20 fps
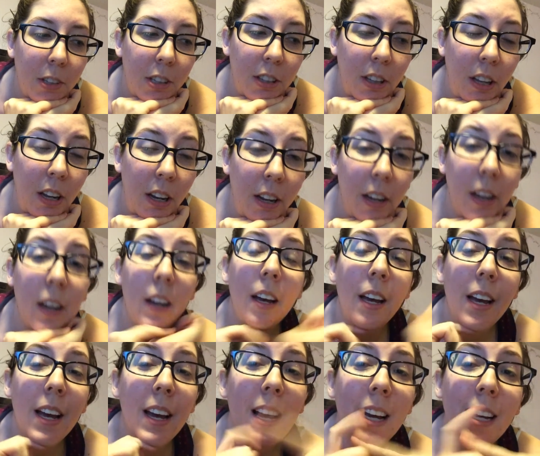sending out
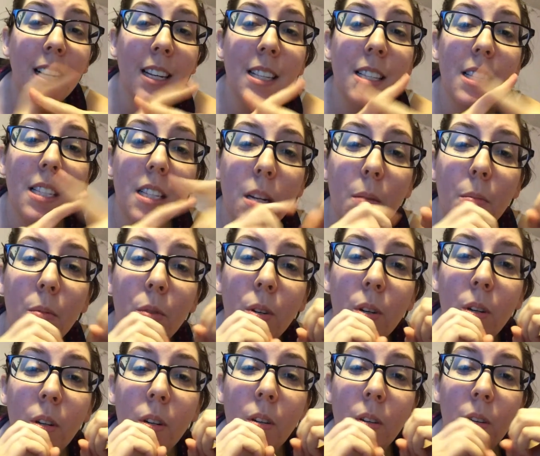X
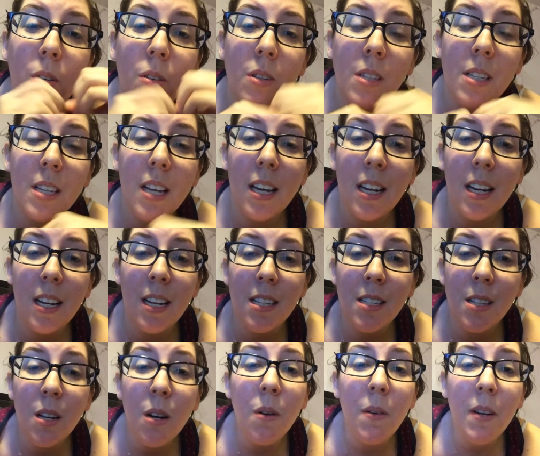doubles, and
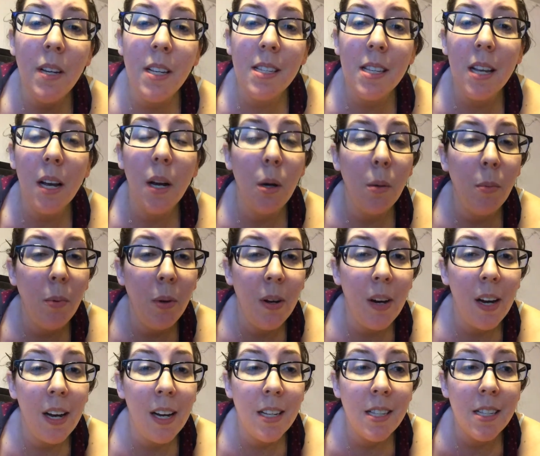as always, I hope you
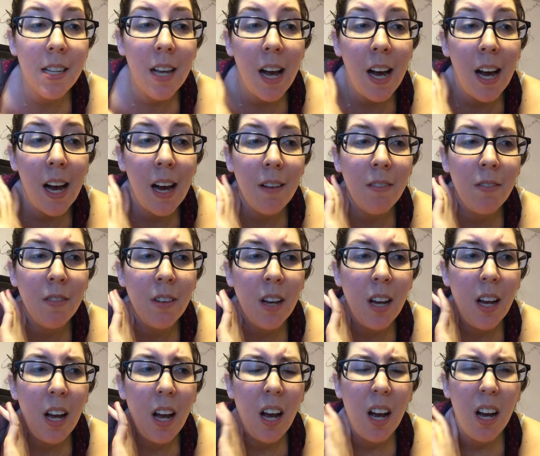guys have,
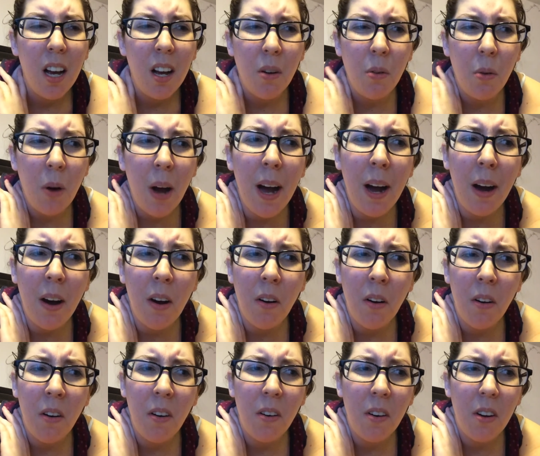
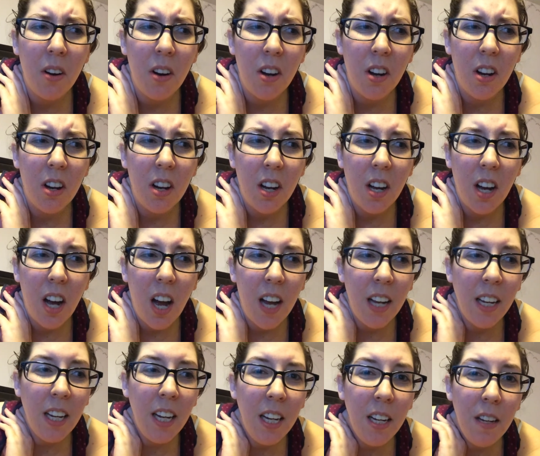wow,
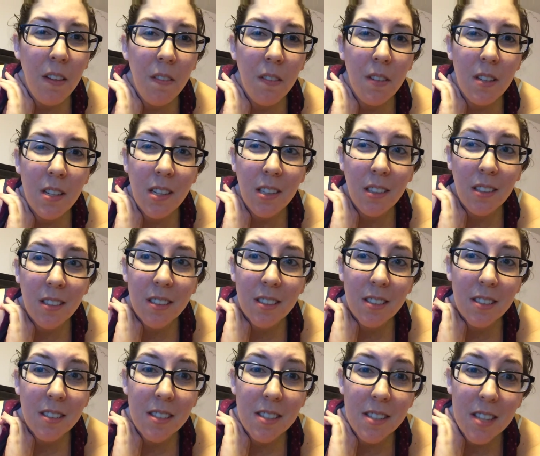I can't even
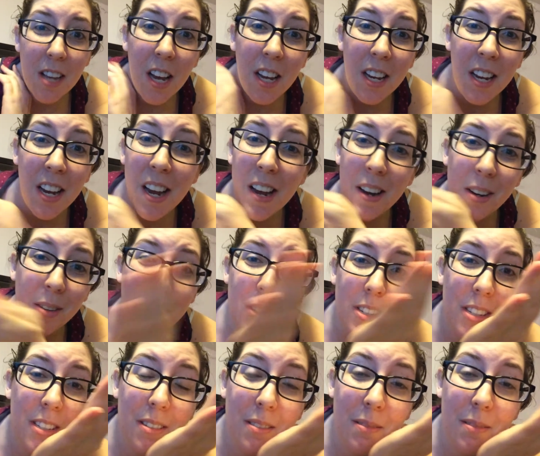sign out.